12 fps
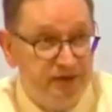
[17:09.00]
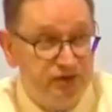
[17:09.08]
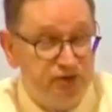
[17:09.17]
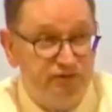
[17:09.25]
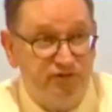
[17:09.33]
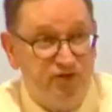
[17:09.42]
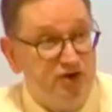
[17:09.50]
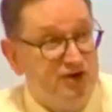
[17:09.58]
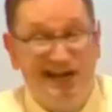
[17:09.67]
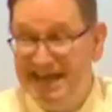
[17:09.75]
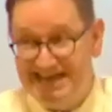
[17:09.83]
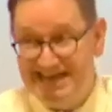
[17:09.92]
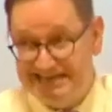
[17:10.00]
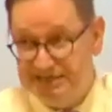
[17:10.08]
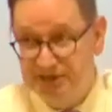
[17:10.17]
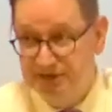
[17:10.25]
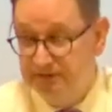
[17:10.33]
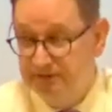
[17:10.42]
So they're very
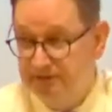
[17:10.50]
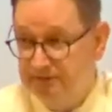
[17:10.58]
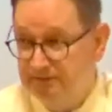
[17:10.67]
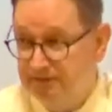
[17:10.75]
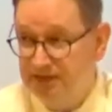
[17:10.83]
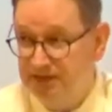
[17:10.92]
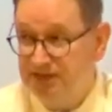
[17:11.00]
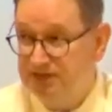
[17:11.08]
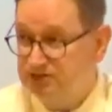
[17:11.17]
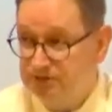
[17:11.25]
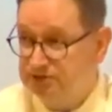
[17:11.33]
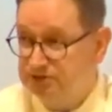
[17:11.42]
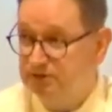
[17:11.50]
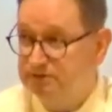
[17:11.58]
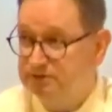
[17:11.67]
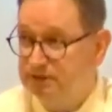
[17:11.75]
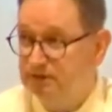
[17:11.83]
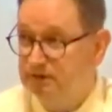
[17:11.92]
late in the history of the
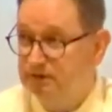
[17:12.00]
church.